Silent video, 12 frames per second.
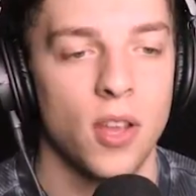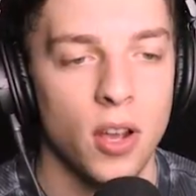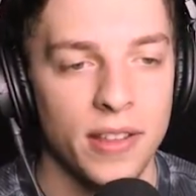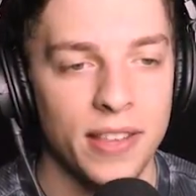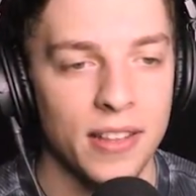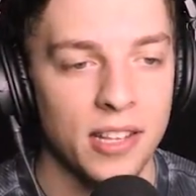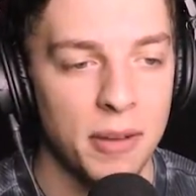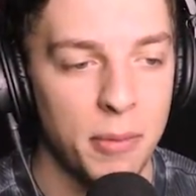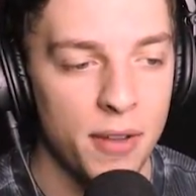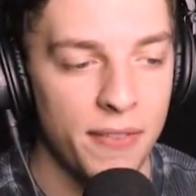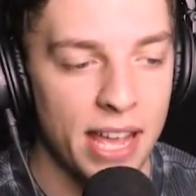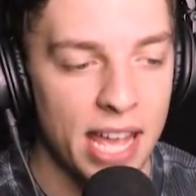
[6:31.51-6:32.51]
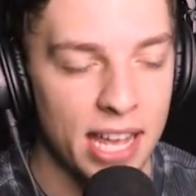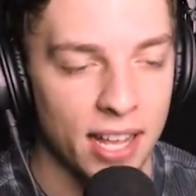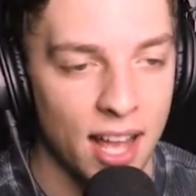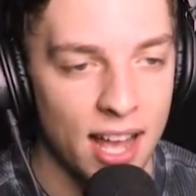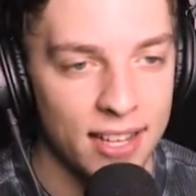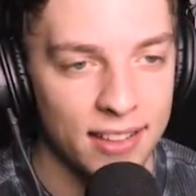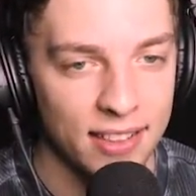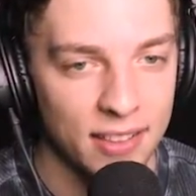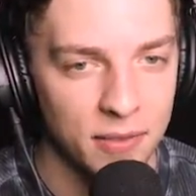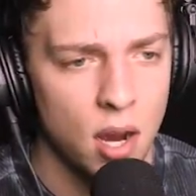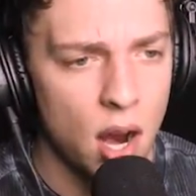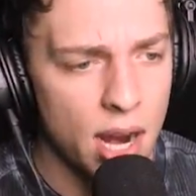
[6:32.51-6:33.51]
Slogo says come over here, guys.
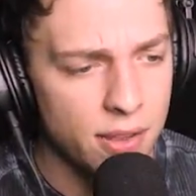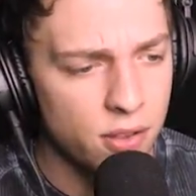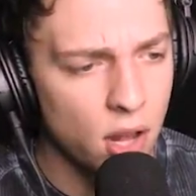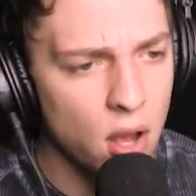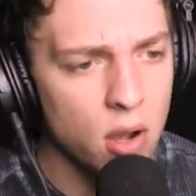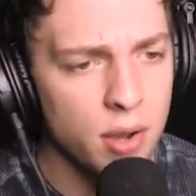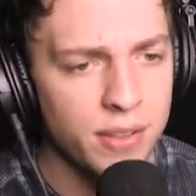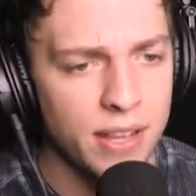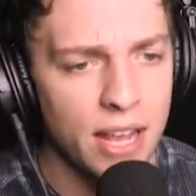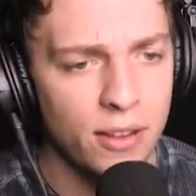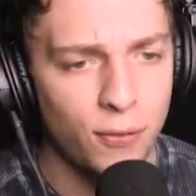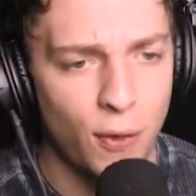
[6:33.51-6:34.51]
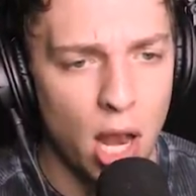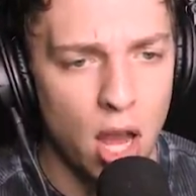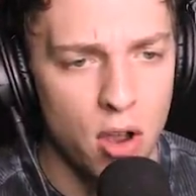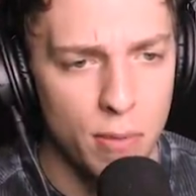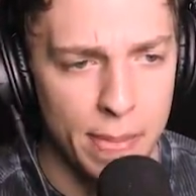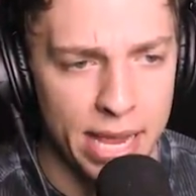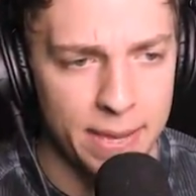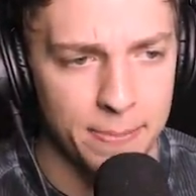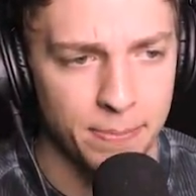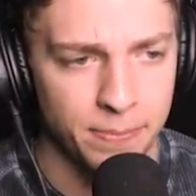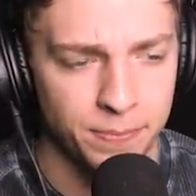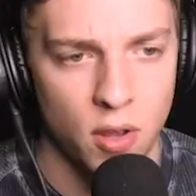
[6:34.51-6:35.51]
All right, Slogo says follow me.
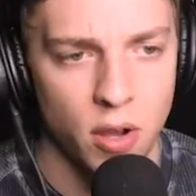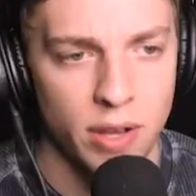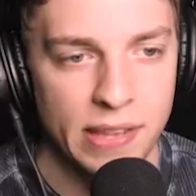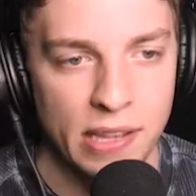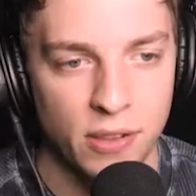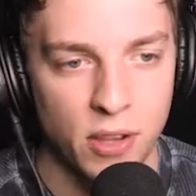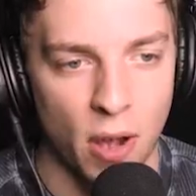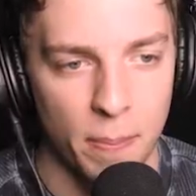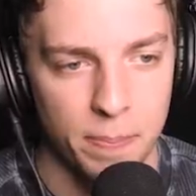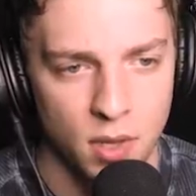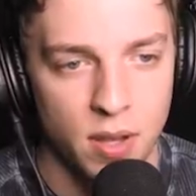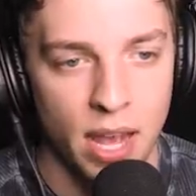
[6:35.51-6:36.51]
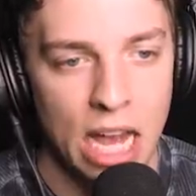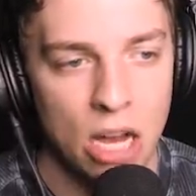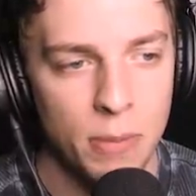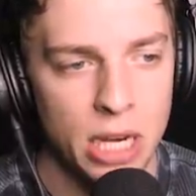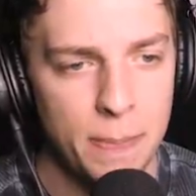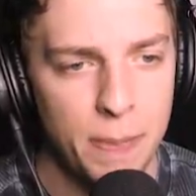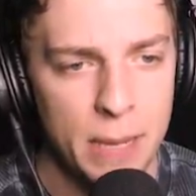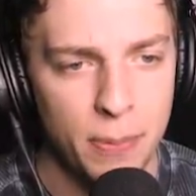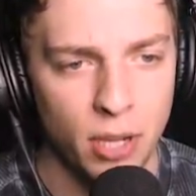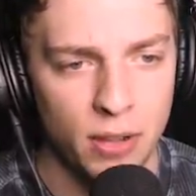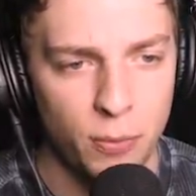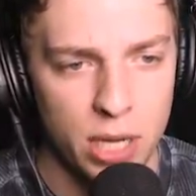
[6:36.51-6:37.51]
Slogo says stop. So how many
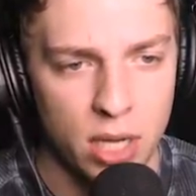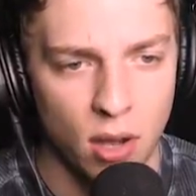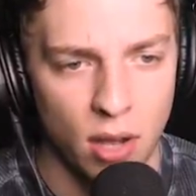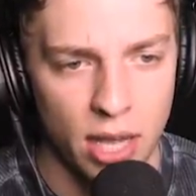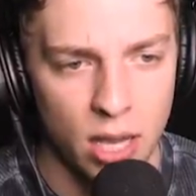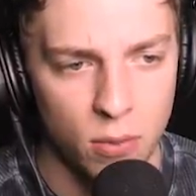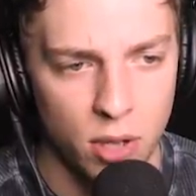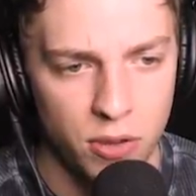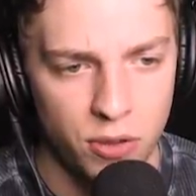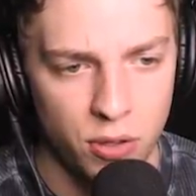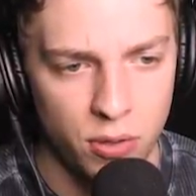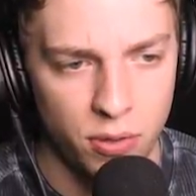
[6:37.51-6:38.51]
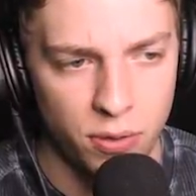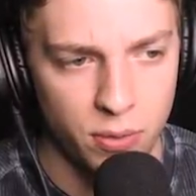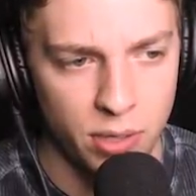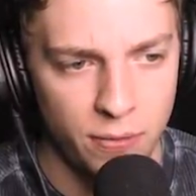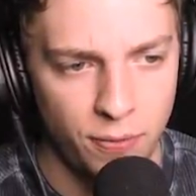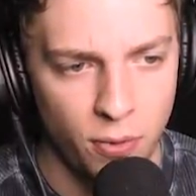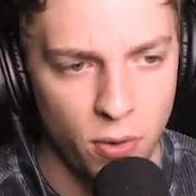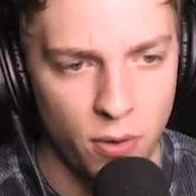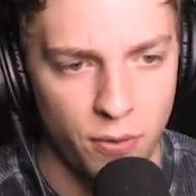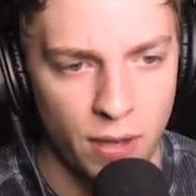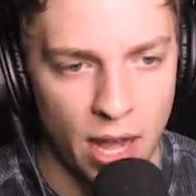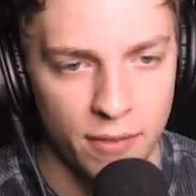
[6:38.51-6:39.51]
people have we got here? One, two, three, four,
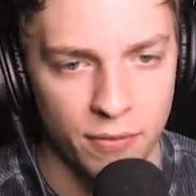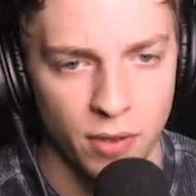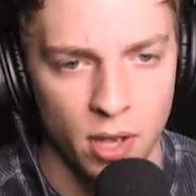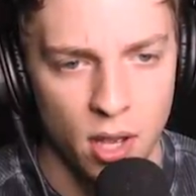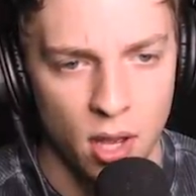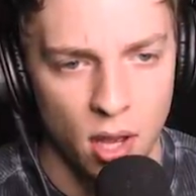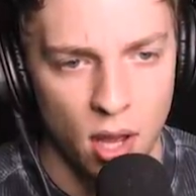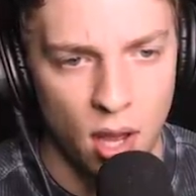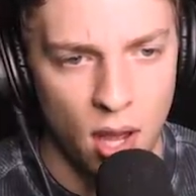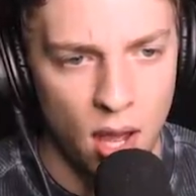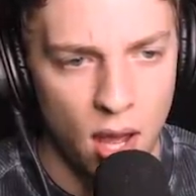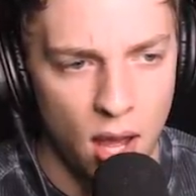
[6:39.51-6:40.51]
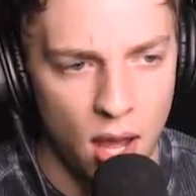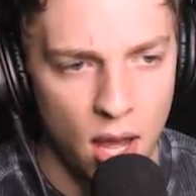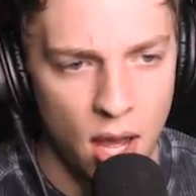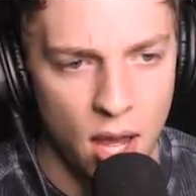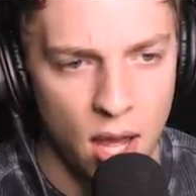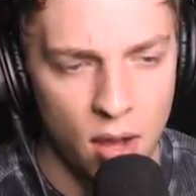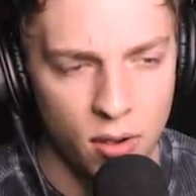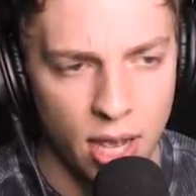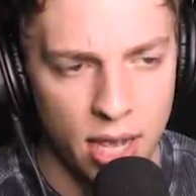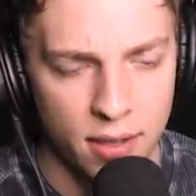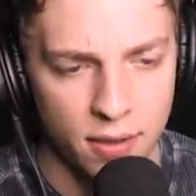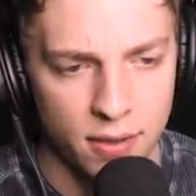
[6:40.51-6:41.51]
five. Uh,
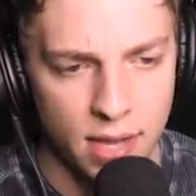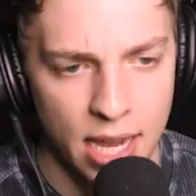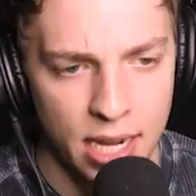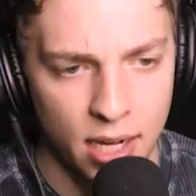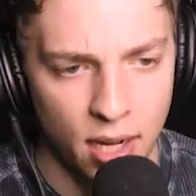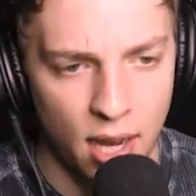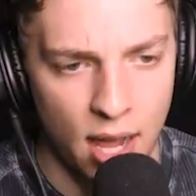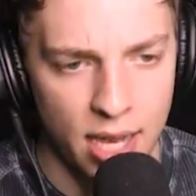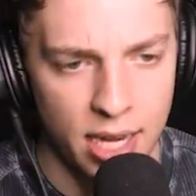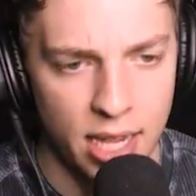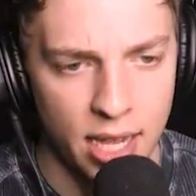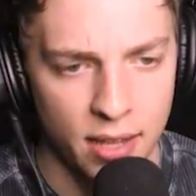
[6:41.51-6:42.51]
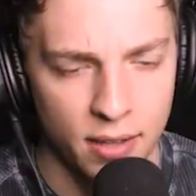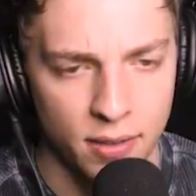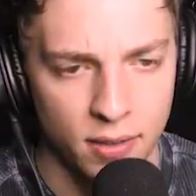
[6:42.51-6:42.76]
okay, stand in a line here.